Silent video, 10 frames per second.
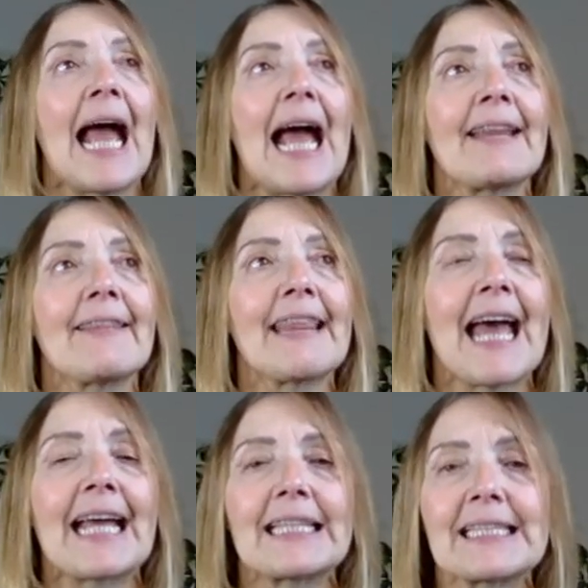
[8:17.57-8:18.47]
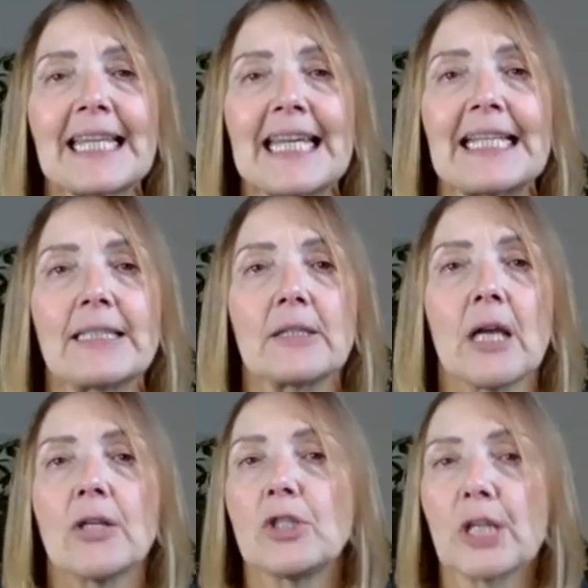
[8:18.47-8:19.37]
And that is
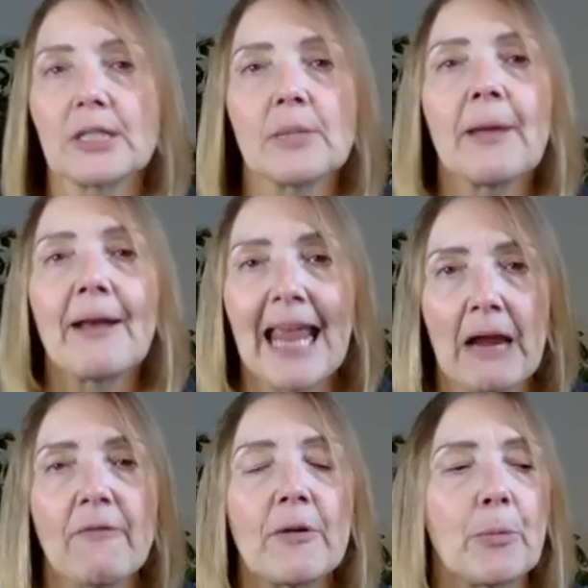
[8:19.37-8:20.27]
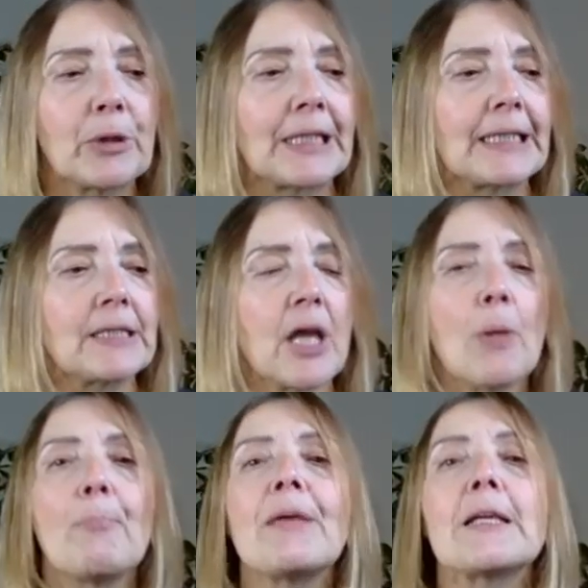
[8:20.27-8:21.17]
just about everybody's
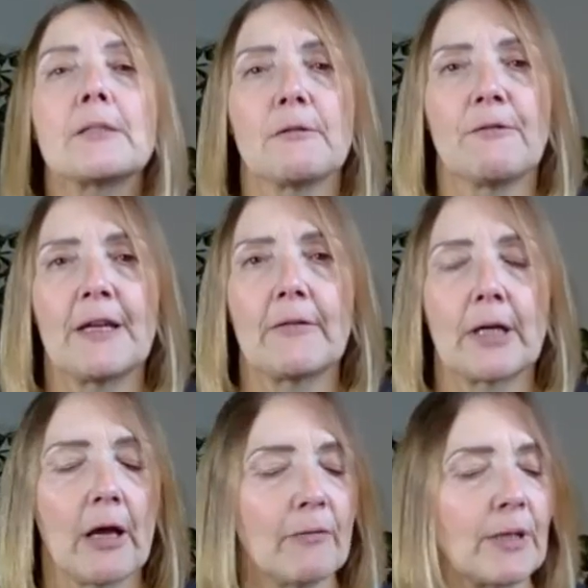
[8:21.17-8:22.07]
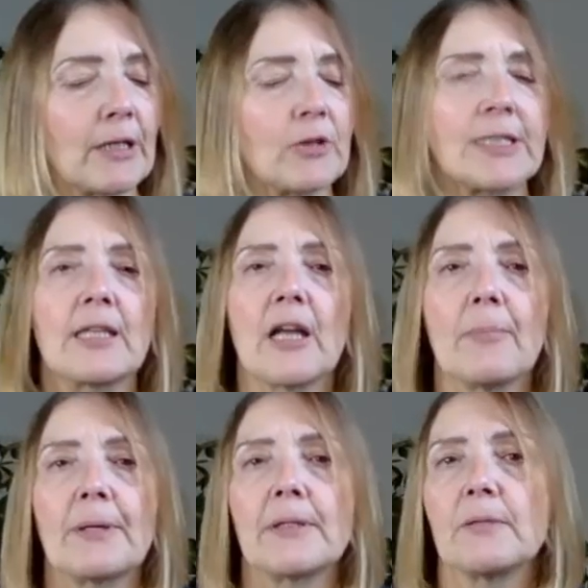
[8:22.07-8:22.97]
biggest fear in life. We can dress it
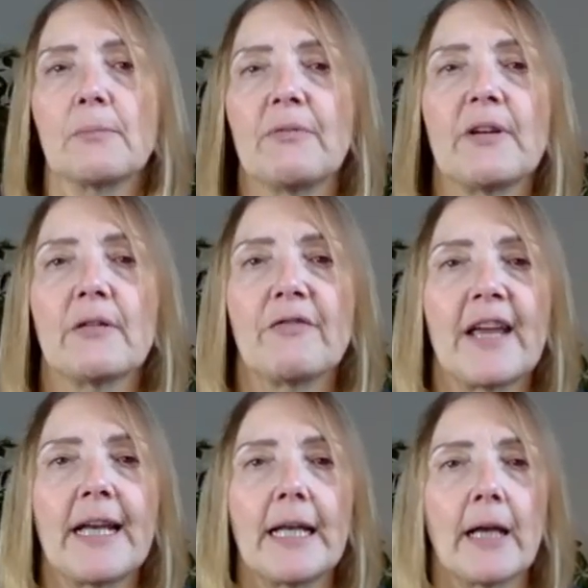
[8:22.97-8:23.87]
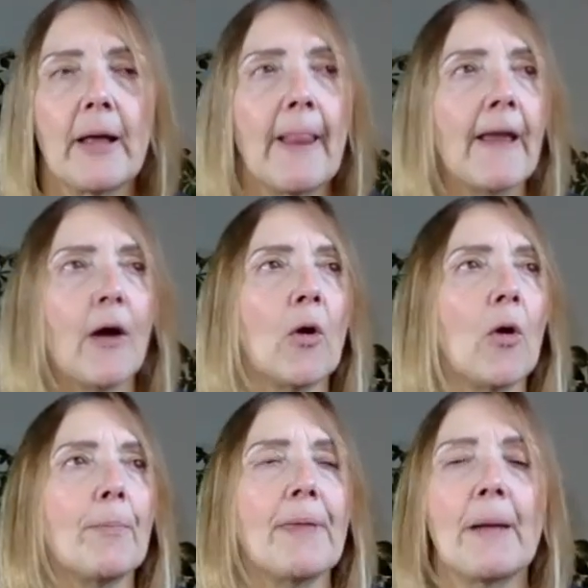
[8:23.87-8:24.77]
up as fear of failure
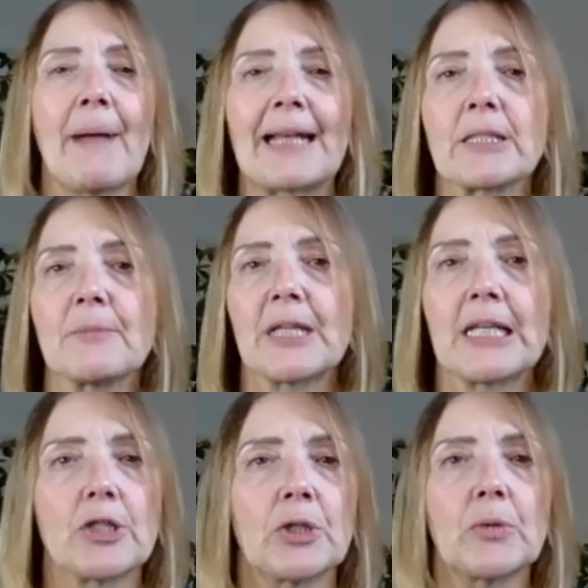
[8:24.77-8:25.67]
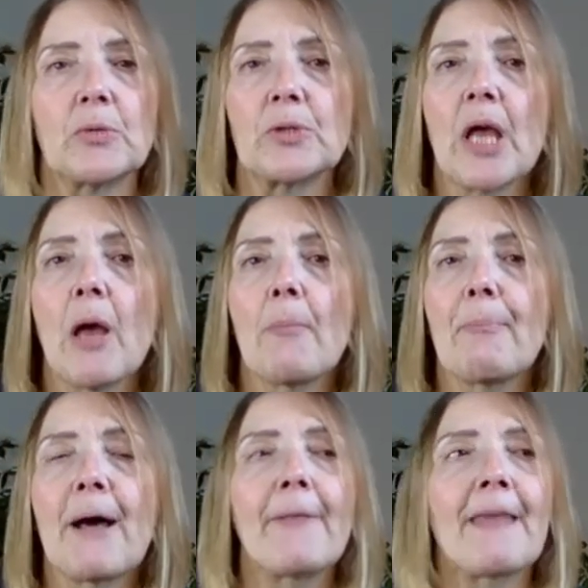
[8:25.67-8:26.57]
or abandonment issues,
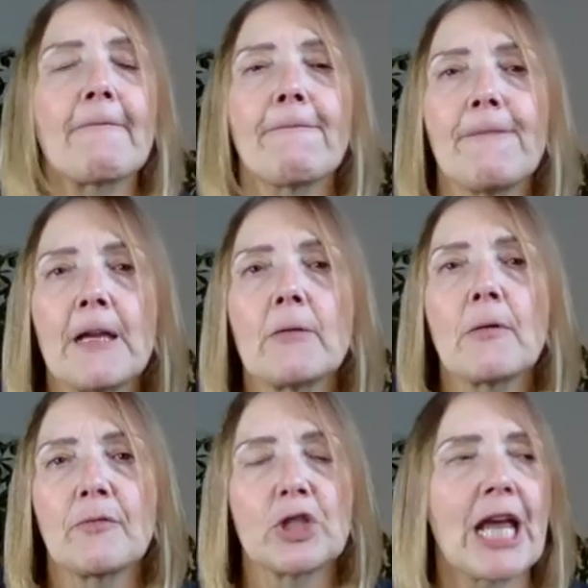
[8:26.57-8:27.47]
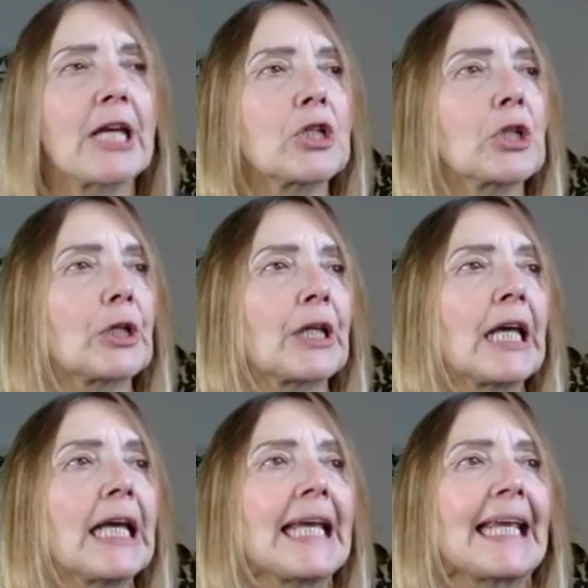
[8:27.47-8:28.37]
but that fear of rejection
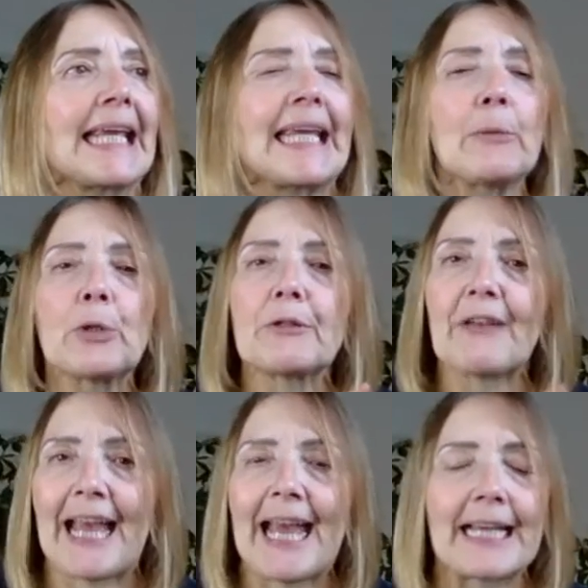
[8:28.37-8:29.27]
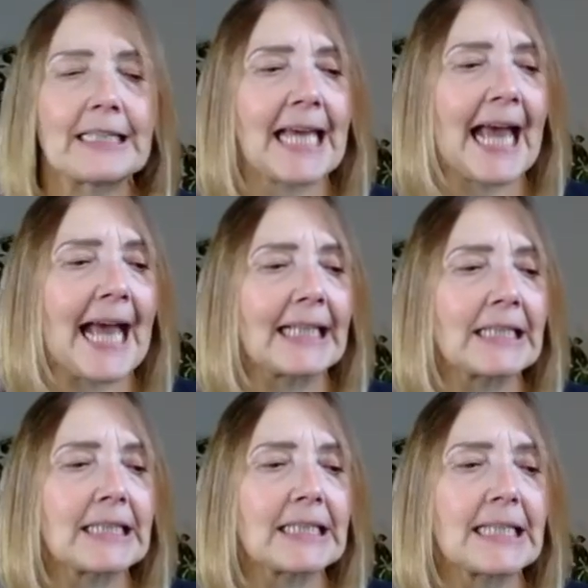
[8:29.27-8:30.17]
he would have had.
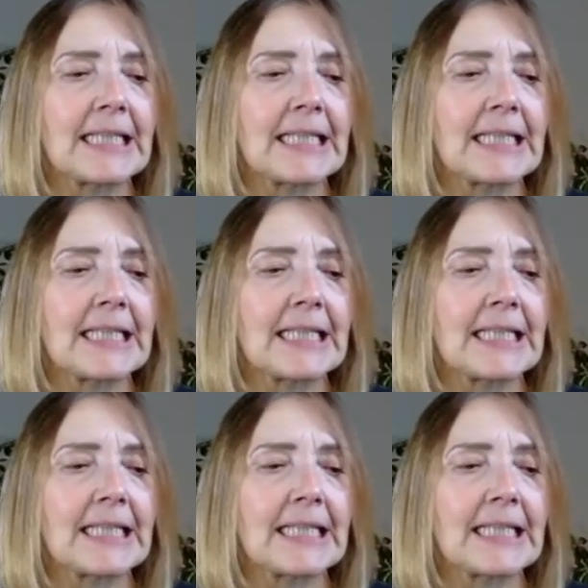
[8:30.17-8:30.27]
And